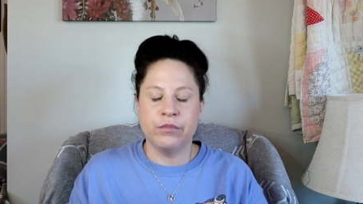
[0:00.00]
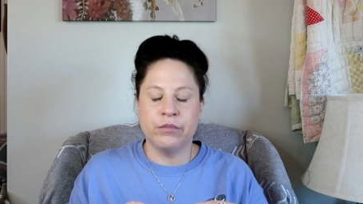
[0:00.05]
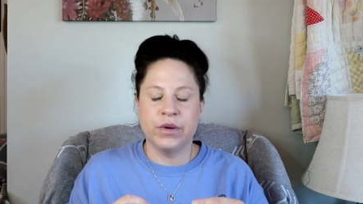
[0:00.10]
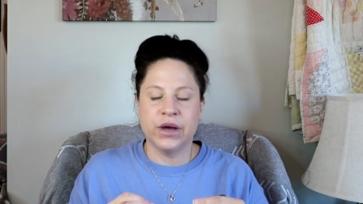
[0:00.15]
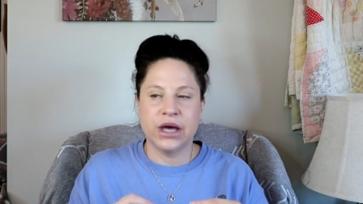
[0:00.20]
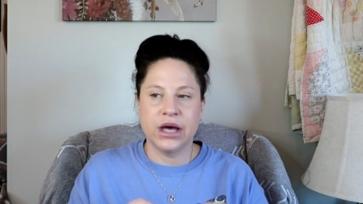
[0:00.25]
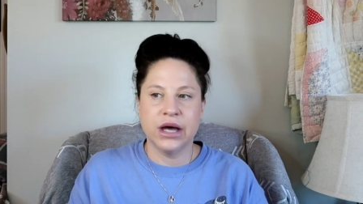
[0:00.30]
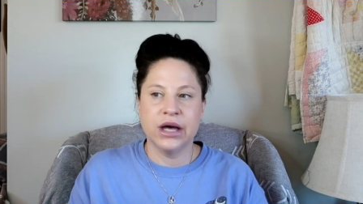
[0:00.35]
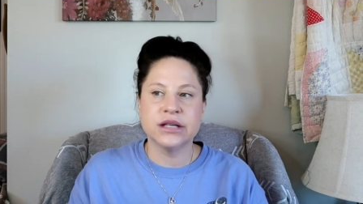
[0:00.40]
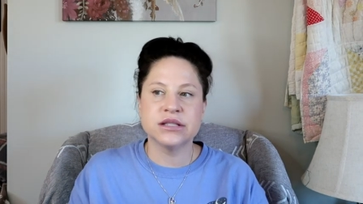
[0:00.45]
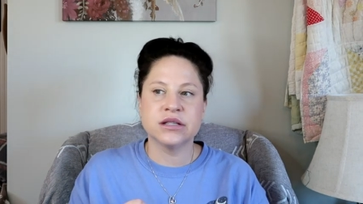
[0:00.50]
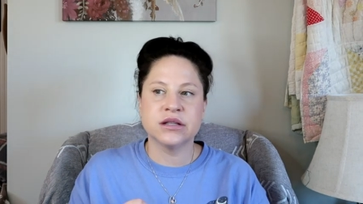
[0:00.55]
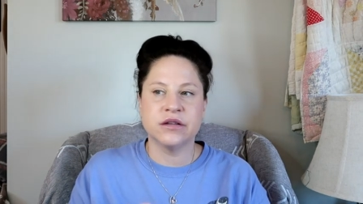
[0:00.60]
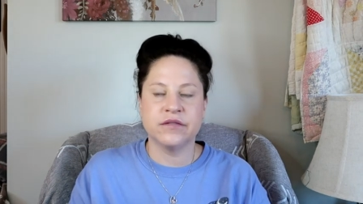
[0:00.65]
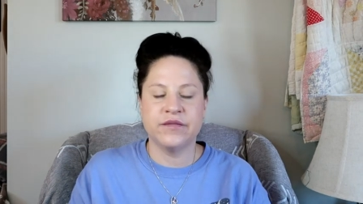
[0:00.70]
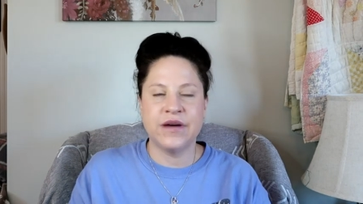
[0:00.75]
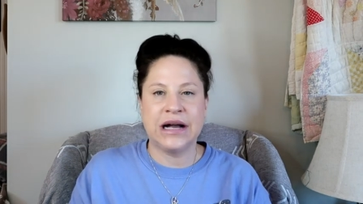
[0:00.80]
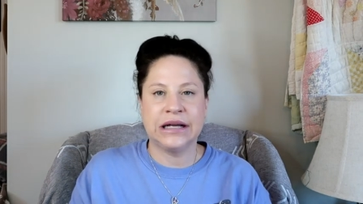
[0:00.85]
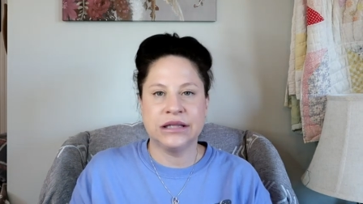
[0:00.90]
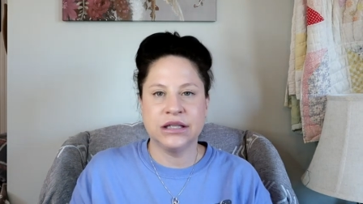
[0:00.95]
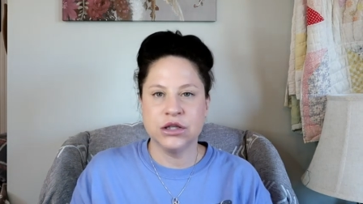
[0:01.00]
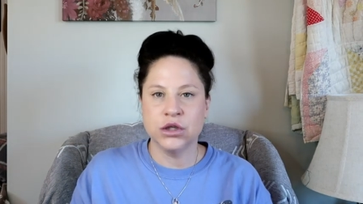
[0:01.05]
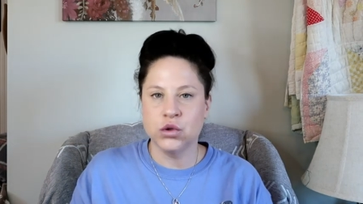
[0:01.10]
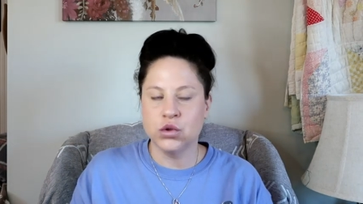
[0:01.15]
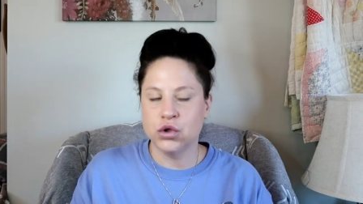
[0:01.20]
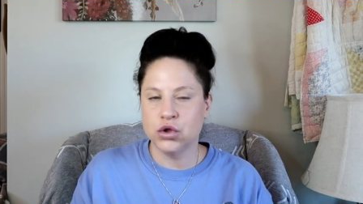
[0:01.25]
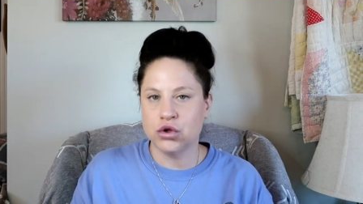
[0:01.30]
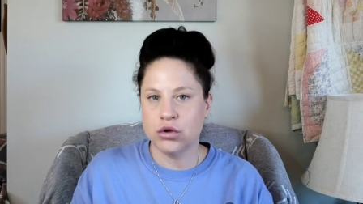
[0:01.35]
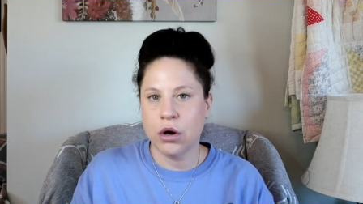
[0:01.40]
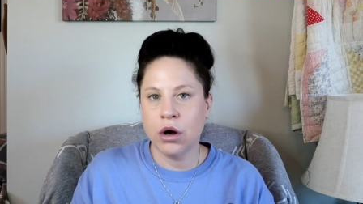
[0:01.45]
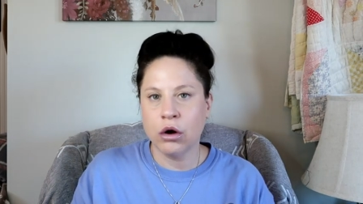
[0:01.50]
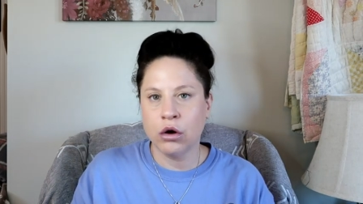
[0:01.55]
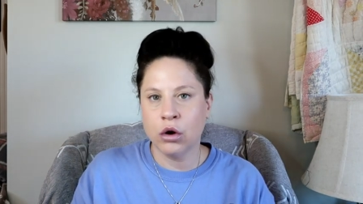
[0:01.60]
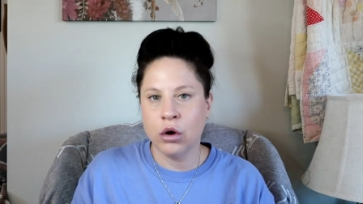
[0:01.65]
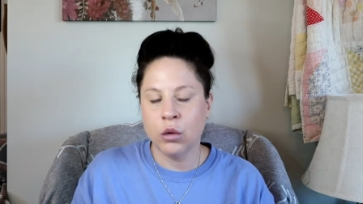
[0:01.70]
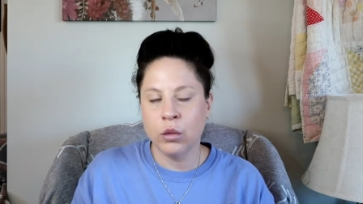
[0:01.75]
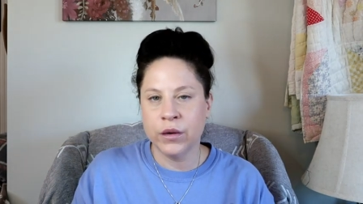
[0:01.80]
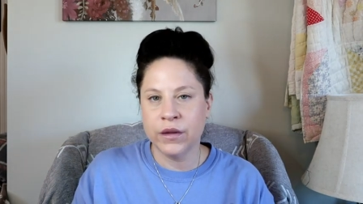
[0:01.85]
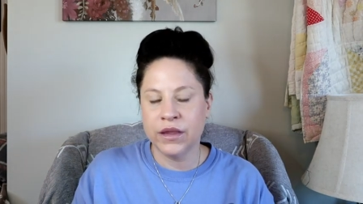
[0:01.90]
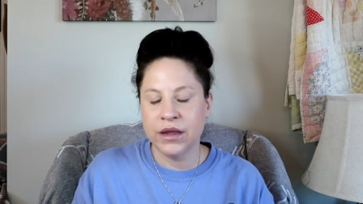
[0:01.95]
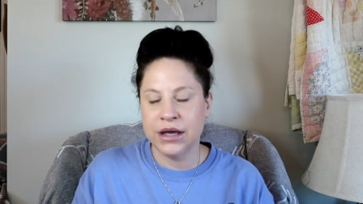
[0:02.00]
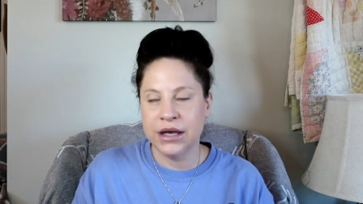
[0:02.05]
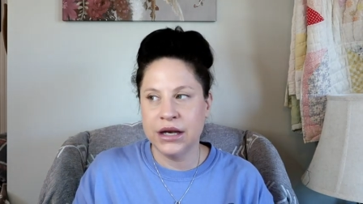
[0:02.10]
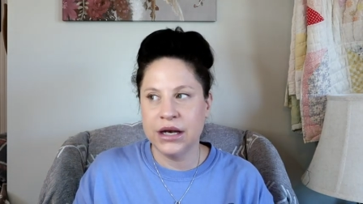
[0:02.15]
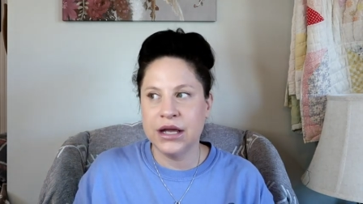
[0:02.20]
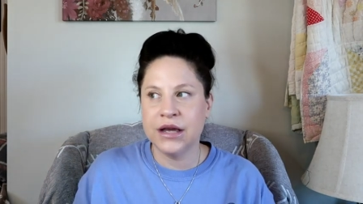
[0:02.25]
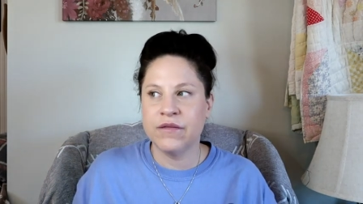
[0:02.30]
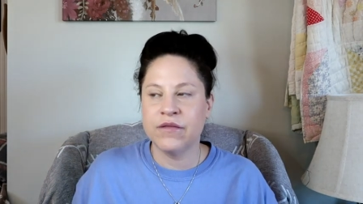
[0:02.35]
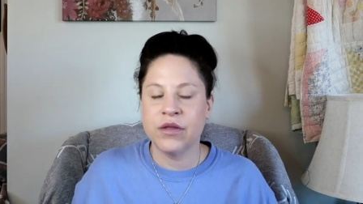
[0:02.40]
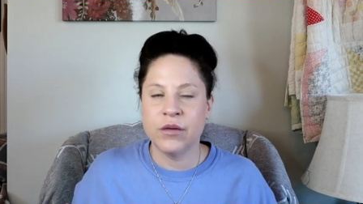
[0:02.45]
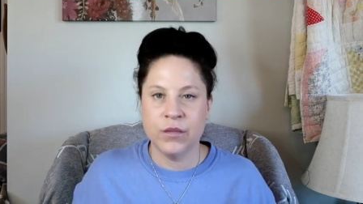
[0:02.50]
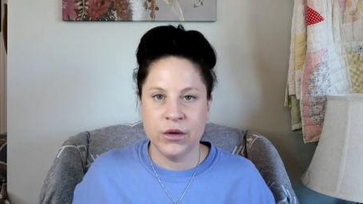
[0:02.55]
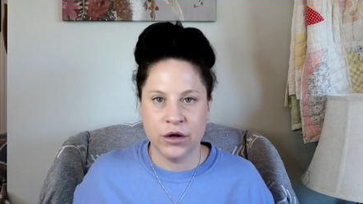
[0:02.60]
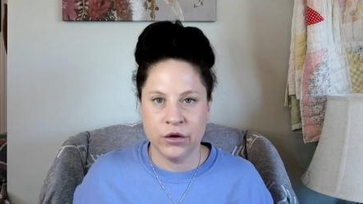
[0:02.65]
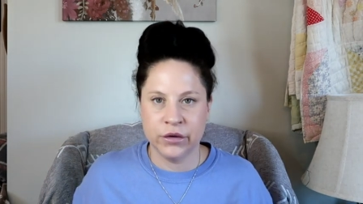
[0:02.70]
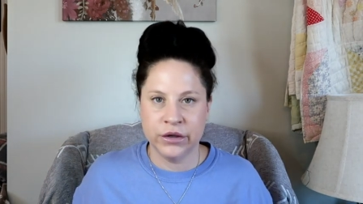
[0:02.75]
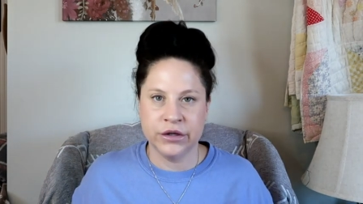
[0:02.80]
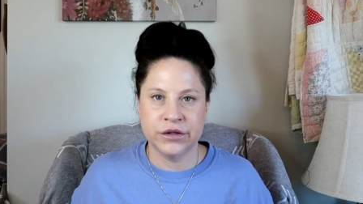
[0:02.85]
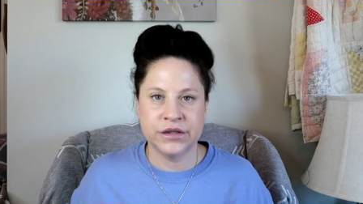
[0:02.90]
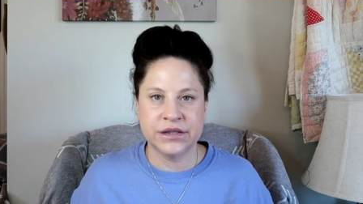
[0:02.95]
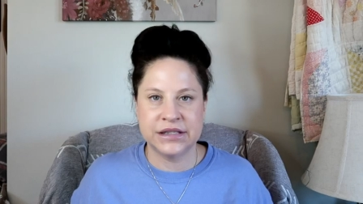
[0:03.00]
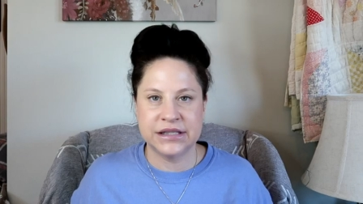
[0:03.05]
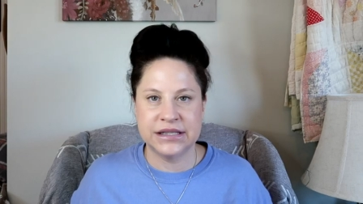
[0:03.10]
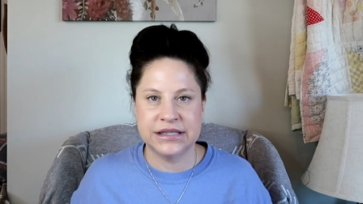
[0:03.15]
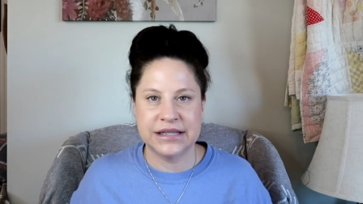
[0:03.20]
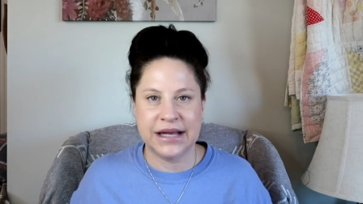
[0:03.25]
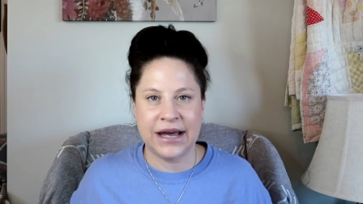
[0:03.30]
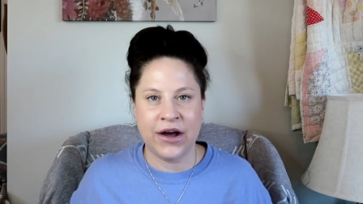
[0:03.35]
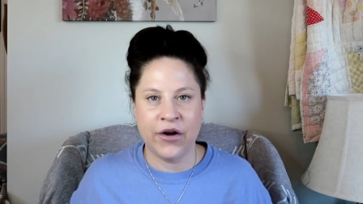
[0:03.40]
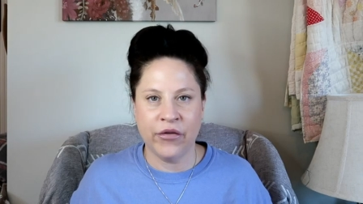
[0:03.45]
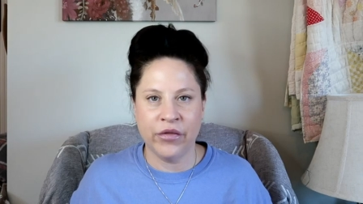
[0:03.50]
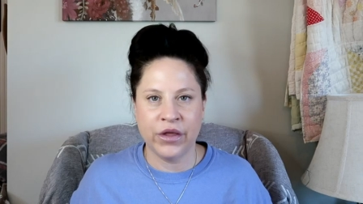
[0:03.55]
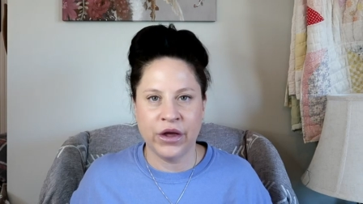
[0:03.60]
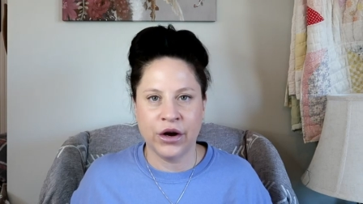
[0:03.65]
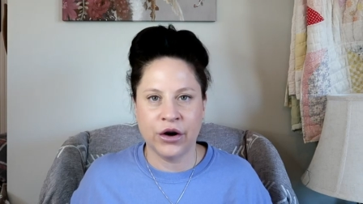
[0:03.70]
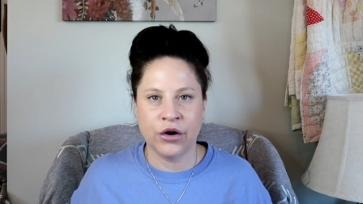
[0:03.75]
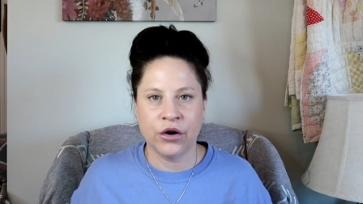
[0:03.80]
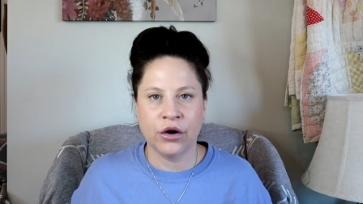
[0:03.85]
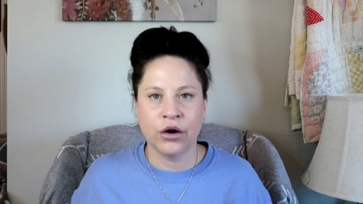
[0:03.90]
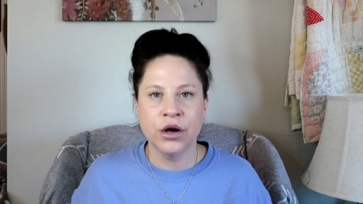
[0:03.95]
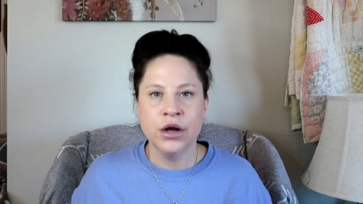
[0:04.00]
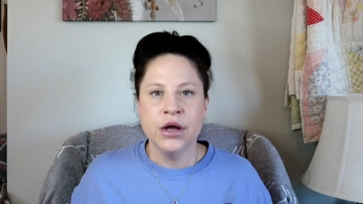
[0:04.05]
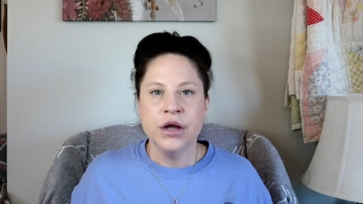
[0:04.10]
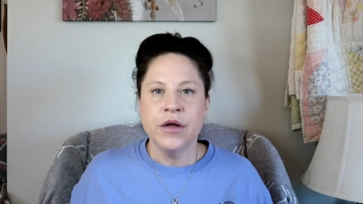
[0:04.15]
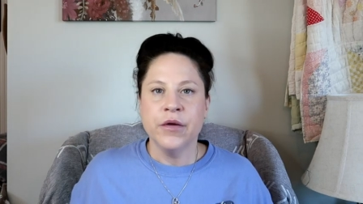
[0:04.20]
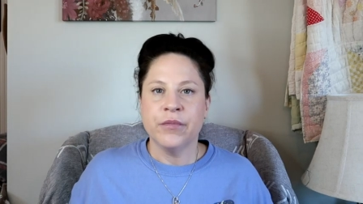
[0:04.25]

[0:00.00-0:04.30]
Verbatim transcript: because of the fact that you struggle with any of the mental illnesses out there,